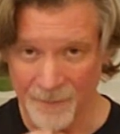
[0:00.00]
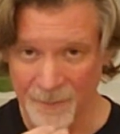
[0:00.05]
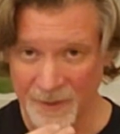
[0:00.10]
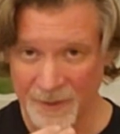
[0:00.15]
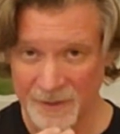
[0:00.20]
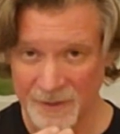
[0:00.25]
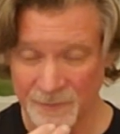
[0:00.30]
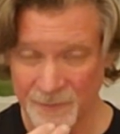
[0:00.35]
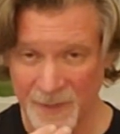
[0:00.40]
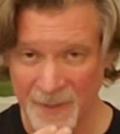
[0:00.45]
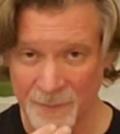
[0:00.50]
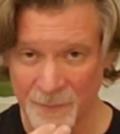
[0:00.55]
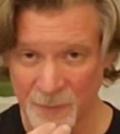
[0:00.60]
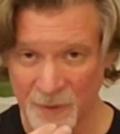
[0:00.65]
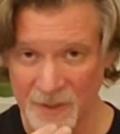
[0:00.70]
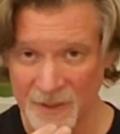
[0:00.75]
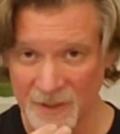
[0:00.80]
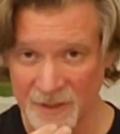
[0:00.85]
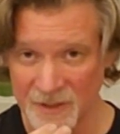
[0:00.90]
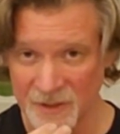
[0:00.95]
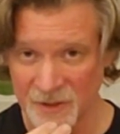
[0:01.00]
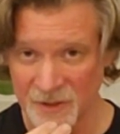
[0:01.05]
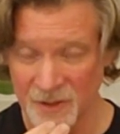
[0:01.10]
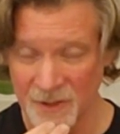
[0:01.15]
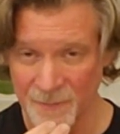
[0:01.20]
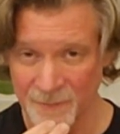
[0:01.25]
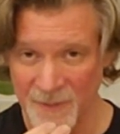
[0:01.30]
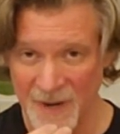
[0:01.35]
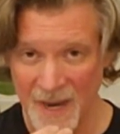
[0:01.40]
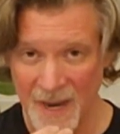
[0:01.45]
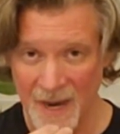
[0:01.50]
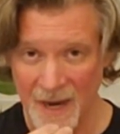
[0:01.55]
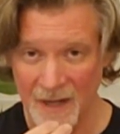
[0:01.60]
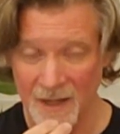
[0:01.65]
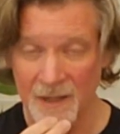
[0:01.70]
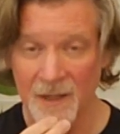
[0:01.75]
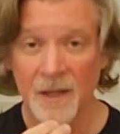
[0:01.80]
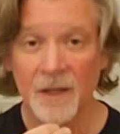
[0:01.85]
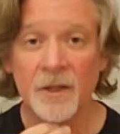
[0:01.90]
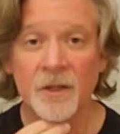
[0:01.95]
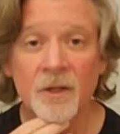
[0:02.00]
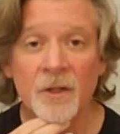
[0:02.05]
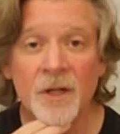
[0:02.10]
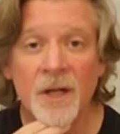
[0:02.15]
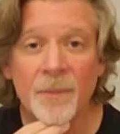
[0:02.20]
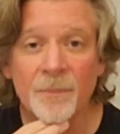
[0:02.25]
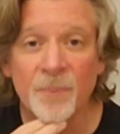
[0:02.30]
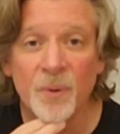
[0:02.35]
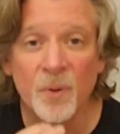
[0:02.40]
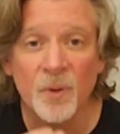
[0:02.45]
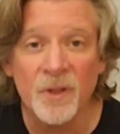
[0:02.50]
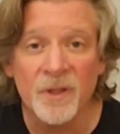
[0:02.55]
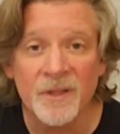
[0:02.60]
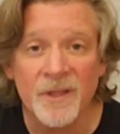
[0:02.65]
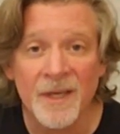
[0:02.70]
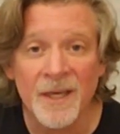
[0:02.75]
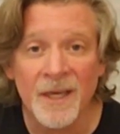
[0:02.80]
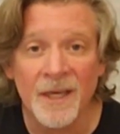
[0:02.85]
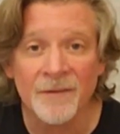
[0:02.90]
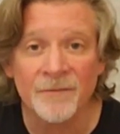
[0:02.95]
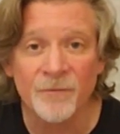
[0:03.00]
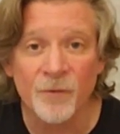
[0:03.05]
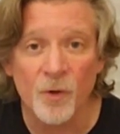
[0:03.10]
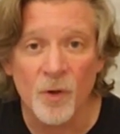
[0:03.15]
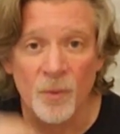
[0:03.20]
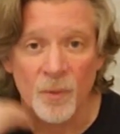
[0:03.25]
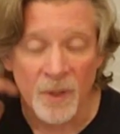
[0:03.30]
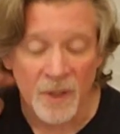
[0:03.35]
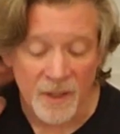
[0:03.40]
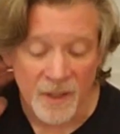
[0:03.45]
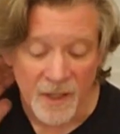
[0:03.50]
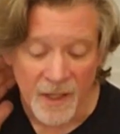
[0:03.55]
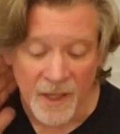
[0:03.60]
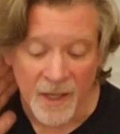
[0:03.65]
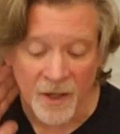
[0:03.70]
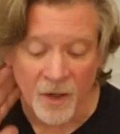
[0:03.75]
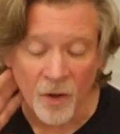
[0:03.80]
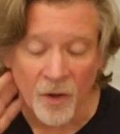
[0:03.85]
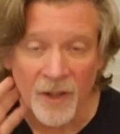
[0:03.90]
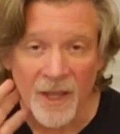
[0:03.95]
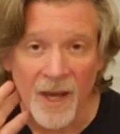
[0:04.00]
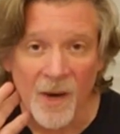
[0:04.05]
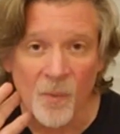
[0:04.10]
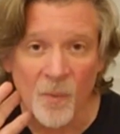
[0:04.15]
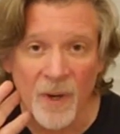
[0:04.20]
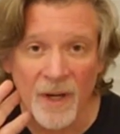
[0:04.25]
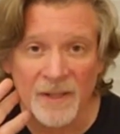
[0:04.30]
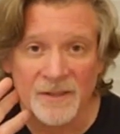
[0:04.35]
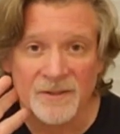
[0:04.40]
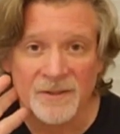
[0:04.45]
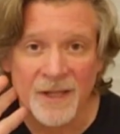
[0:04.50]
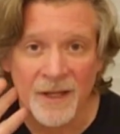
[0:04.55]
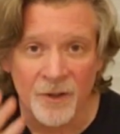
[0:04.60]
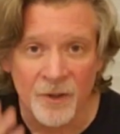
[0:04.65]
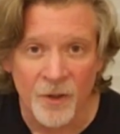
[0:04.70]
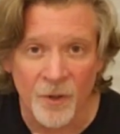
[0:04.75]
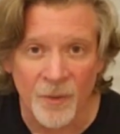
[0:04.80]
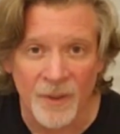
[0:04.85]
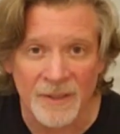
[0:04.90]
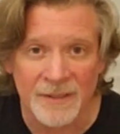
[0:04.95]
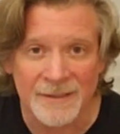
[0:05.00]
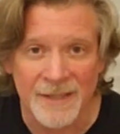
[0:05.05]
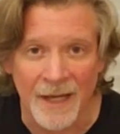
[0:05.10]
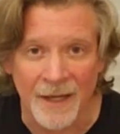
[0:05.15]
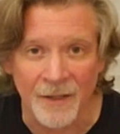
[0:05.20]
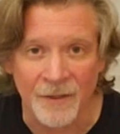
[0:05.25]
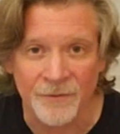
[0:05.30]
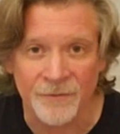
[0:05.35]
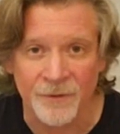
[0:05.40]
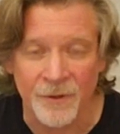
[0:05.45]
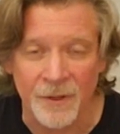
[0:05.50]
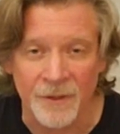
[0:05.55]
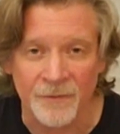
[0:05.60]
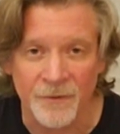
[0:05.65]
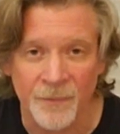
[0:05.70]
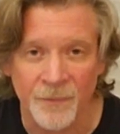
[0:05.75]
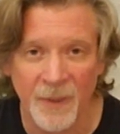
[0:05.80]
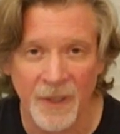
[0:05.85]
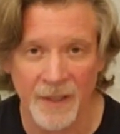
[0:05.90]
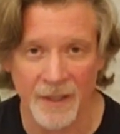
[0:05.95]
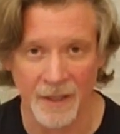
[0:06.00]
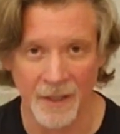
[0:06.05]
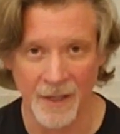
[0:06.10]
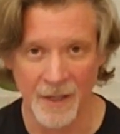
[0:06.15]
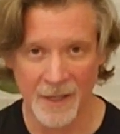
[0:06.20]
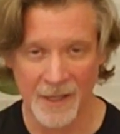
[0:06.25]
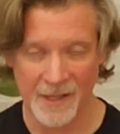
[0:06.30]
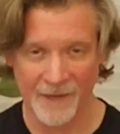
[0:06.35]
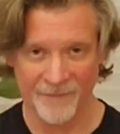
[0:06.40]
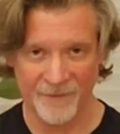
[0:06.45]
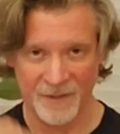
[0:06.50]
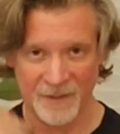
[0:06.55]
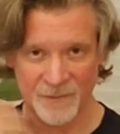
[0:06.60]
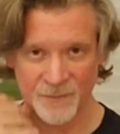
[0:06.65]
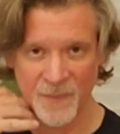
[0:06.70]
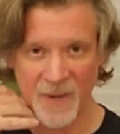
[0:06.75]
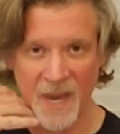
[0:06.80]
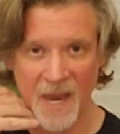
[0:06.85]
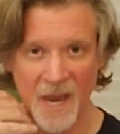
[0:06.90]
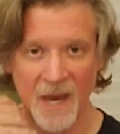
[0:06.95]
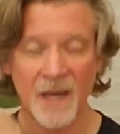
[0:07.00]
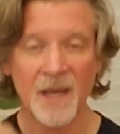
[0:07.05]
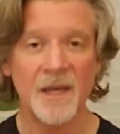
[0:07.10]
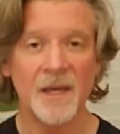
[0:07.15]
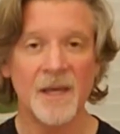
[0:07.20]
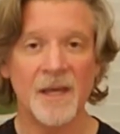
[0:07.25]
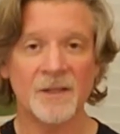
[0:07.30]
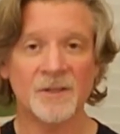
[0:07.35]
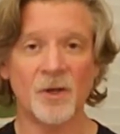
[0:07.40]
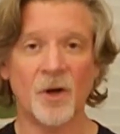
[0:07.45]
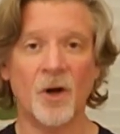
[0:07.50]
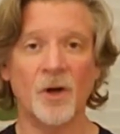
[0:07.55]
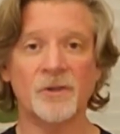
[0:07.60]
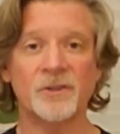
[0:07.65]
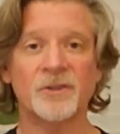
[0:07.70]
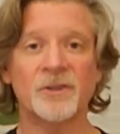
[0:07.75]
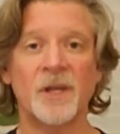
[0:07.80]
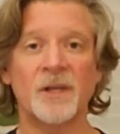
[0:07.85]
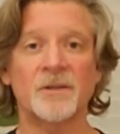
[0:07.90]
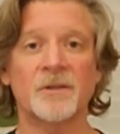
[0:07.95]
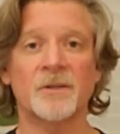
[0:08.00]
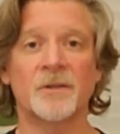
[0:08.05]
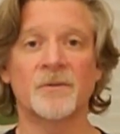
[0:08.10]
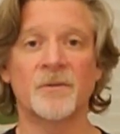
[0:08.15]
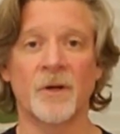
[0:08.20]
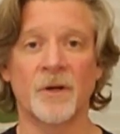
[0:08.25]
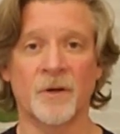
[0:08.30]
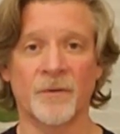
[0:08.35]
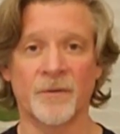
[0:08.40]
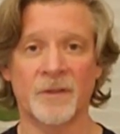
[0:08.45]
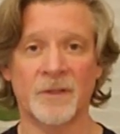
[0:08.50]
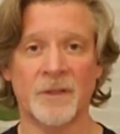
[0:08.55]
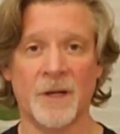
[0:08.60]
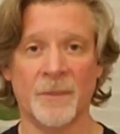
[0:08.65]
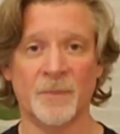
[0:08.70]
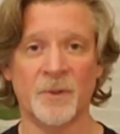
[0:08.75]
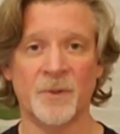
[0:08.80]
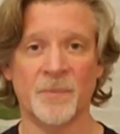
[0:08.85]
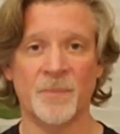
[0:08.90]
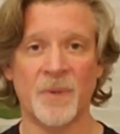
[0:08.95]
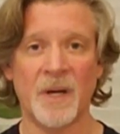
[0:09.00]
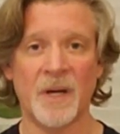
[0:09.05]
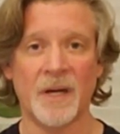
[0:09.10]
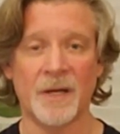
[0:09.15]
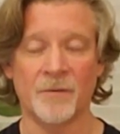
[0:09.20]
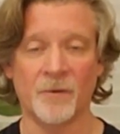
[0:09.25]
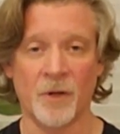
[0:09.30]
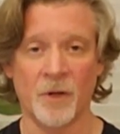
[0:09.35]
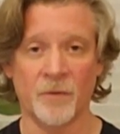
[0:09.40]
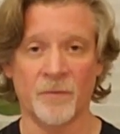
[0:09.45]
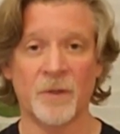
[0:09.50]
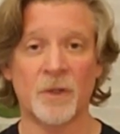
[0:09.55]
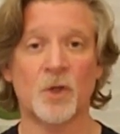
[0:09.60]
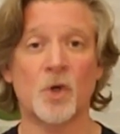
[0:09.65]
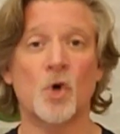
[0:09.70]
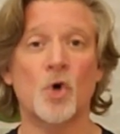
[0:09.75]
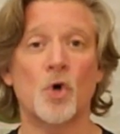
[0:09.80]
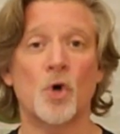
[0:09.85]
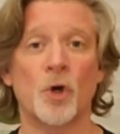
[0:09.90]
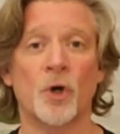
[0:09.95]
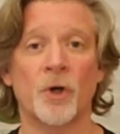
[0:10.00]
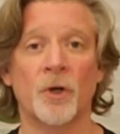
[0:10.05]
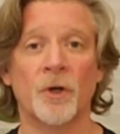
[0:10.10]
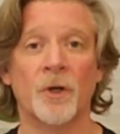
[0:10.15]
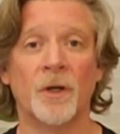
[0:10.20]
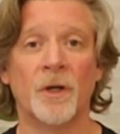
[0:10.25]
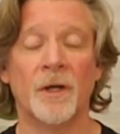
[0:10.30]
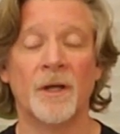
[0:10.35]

Because by bringing the chin back, you're not pulling the head forward and all that weight's now going down the front of your body. If it's back, it's all centered right over top of your body, right over the core.